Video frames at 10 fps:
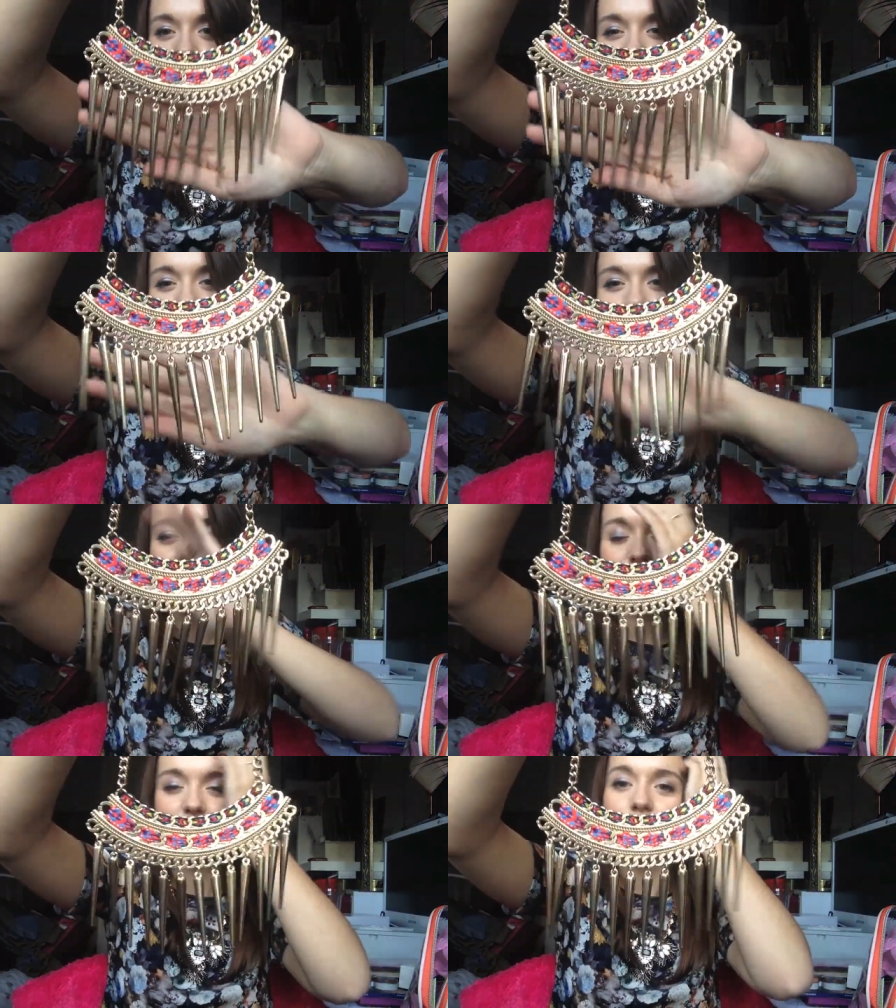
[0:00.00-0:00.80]
And every
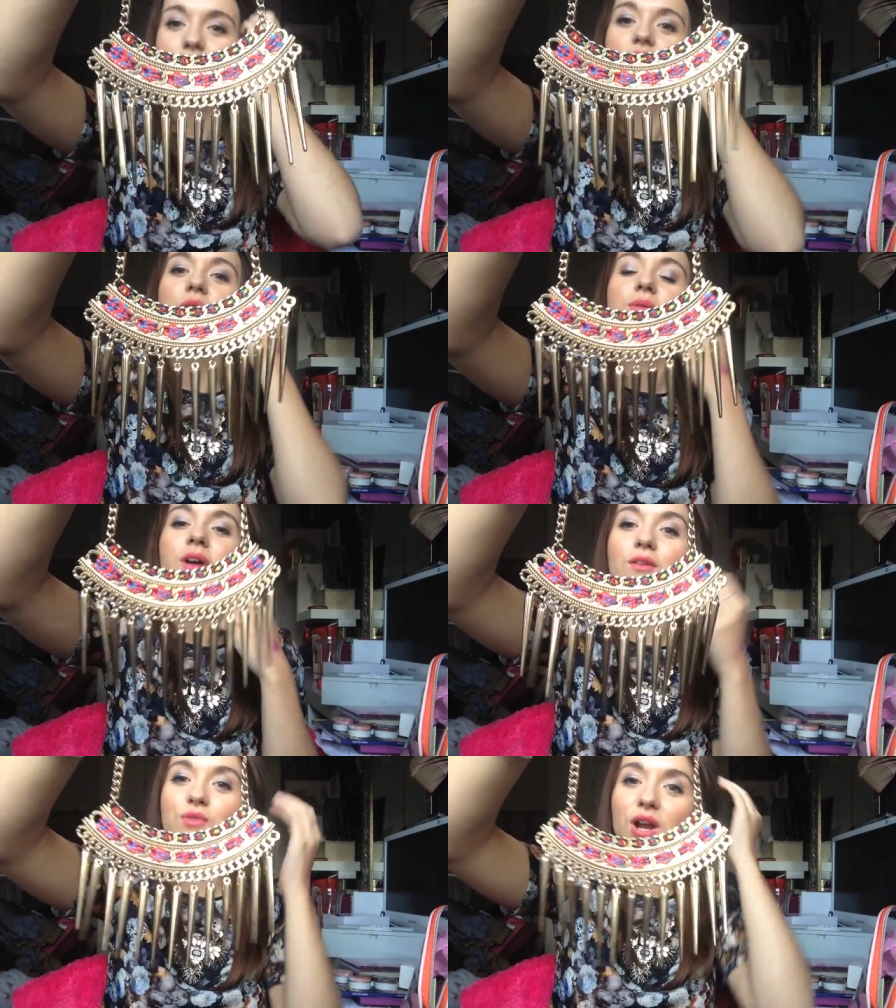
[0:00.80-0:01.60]
single time I saw it,
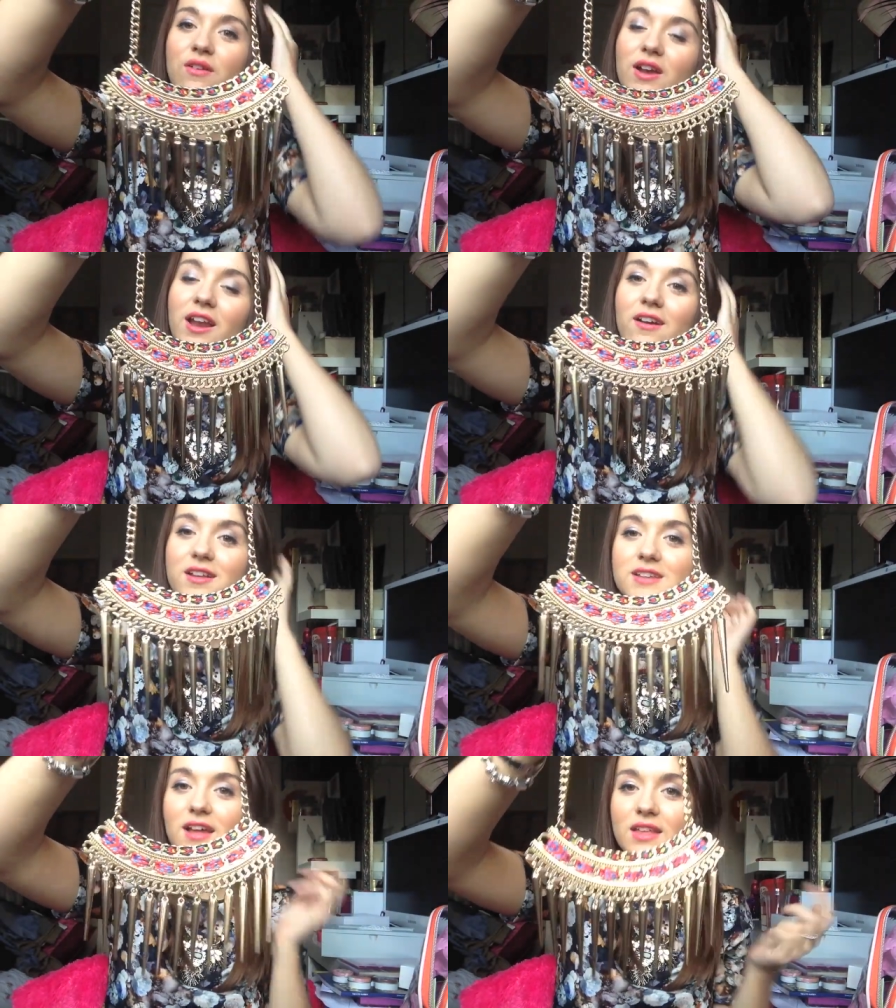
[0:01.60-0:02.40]
I really, really
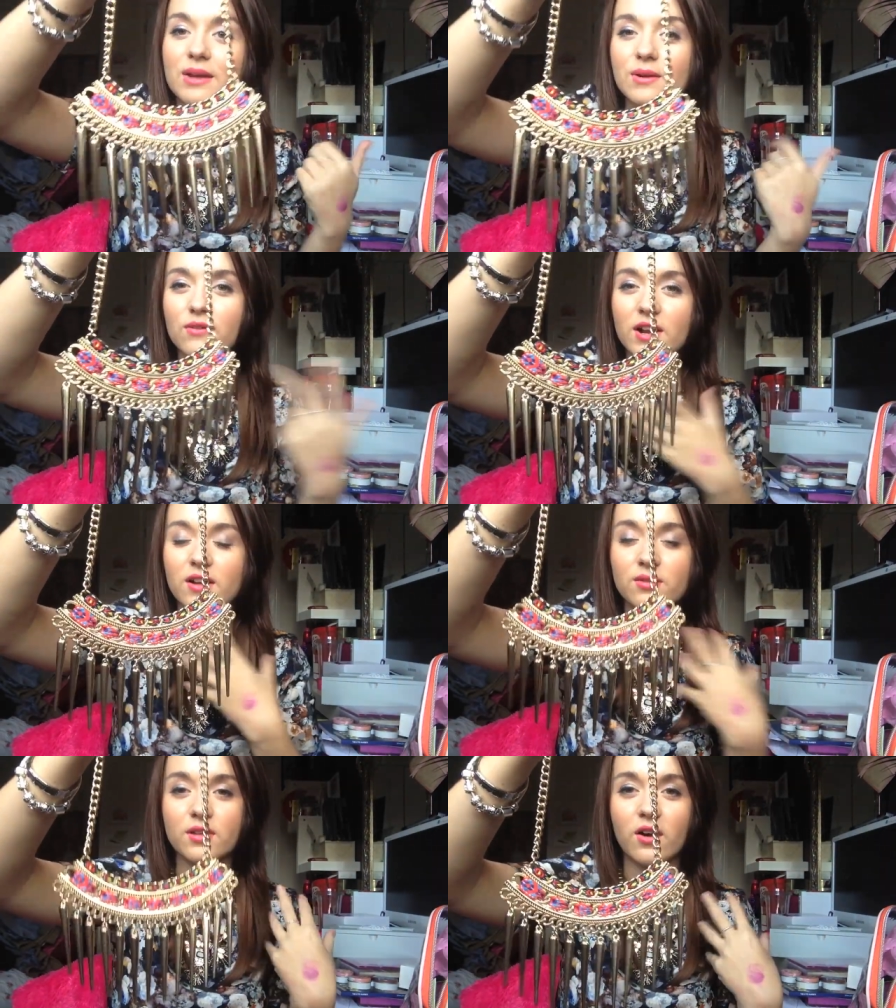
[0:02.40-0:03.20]
liked it. I think it would look really
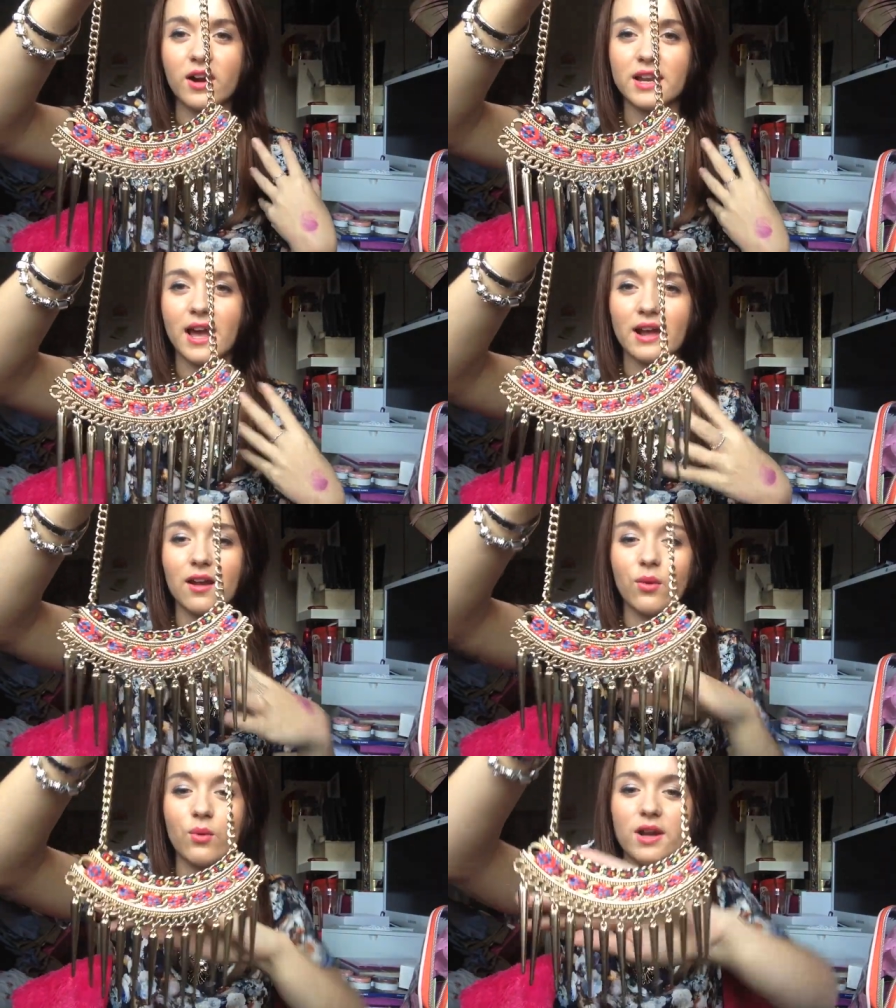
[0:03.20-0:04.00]
nice in the high neck,
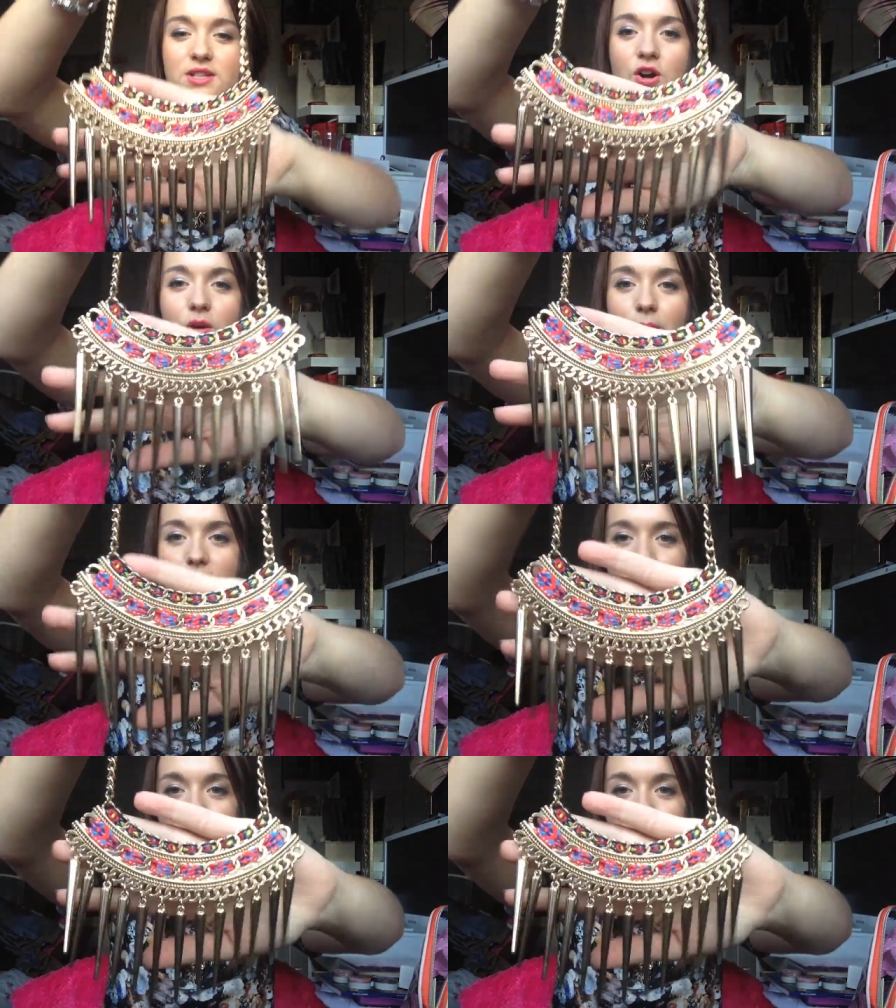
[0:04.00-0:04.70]
like white top.